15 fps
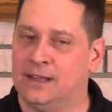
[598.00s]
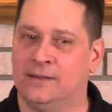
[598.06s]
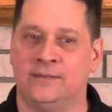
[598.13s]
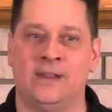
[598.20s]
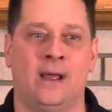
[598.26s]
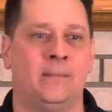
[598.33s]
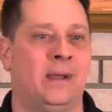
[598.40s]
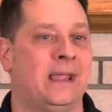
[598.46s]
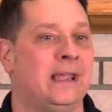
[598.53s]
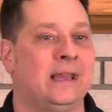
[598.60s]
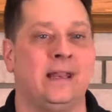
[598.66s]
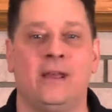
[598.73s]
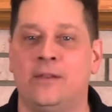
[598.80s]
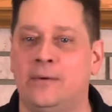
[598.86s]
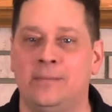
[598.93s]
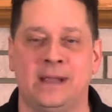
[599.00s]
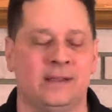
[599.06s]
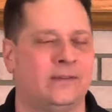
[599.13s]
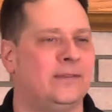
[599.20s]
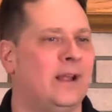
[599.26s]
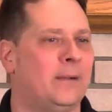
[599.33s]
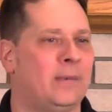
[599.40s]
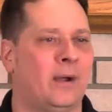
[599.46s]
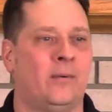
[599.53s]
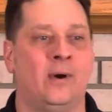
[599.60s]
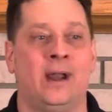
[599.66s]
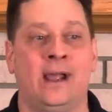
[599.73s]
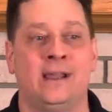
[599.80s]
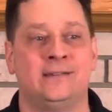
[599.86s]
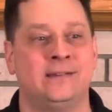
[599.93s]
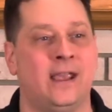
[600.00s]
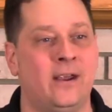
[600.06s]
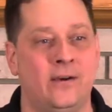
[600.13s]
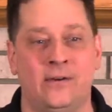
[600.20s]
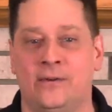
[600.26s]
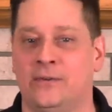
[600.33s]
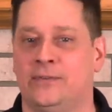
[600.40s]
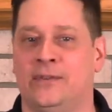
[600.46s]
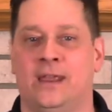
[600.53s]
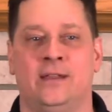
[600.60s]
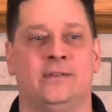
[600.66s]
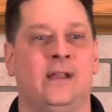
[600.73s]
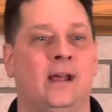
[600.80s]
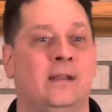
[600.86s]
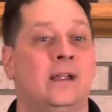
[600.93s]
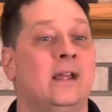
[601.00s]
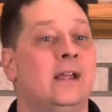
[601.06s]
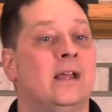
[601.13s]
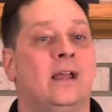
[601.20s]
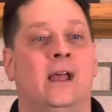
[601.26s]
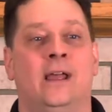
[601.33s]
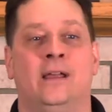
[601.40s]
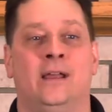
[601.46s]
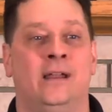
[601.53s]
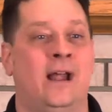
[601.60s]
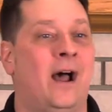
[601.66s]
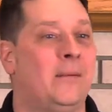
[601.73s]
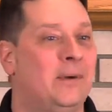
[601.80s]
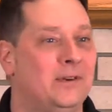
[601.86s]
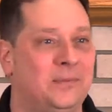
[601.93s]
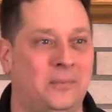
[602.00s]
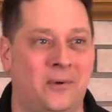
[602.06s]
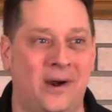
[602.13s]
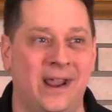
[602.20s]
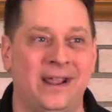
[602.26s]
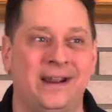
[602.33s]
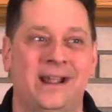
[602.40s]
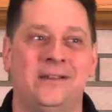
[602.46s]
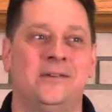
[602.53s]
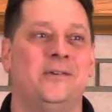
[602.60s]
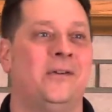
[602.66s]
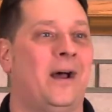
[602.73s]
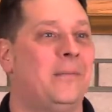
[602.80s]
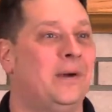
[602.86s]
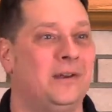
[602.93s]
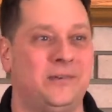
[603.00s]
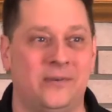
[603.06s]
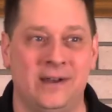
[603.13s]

It's not by any other means. It's not by what I say or don't say. It's not uh, uh, how much praying I do or how much